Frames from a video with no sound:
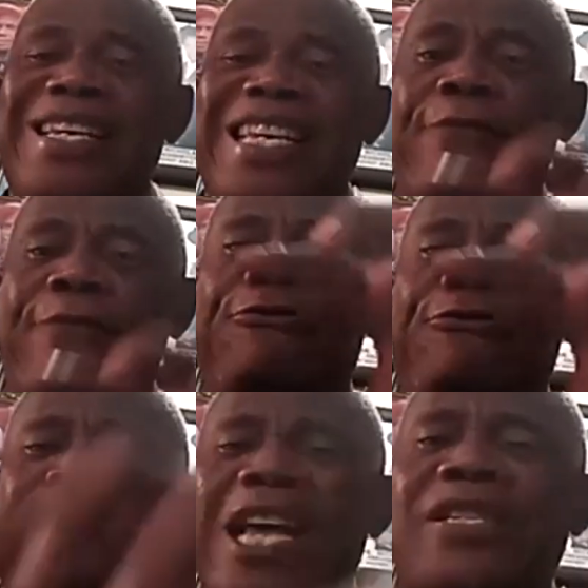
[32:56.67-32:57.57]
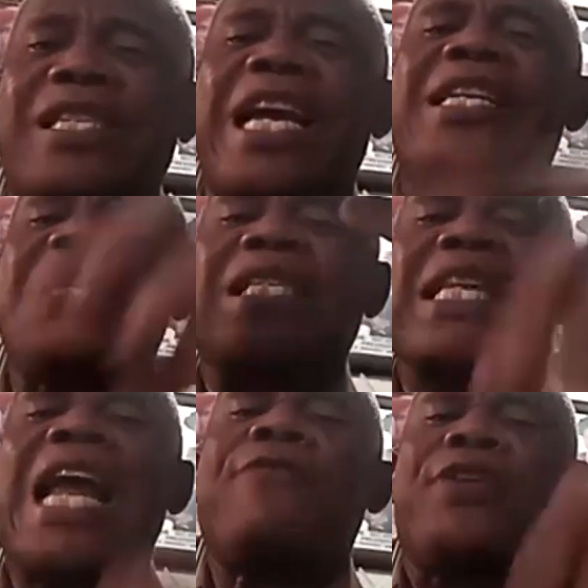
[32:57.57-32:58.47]
invested his
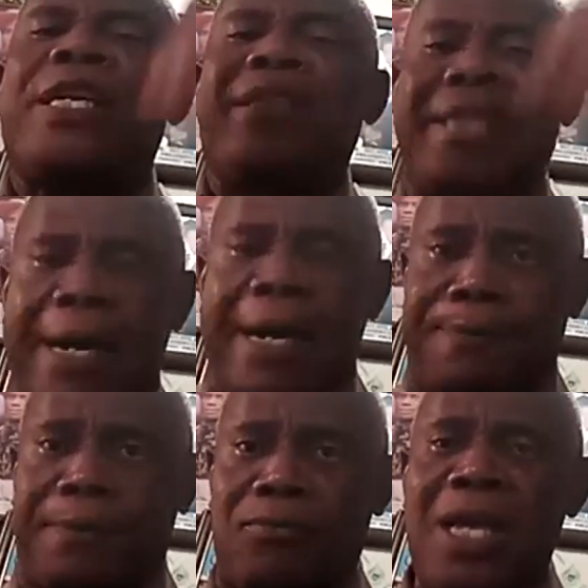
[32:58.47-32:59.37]
life in them.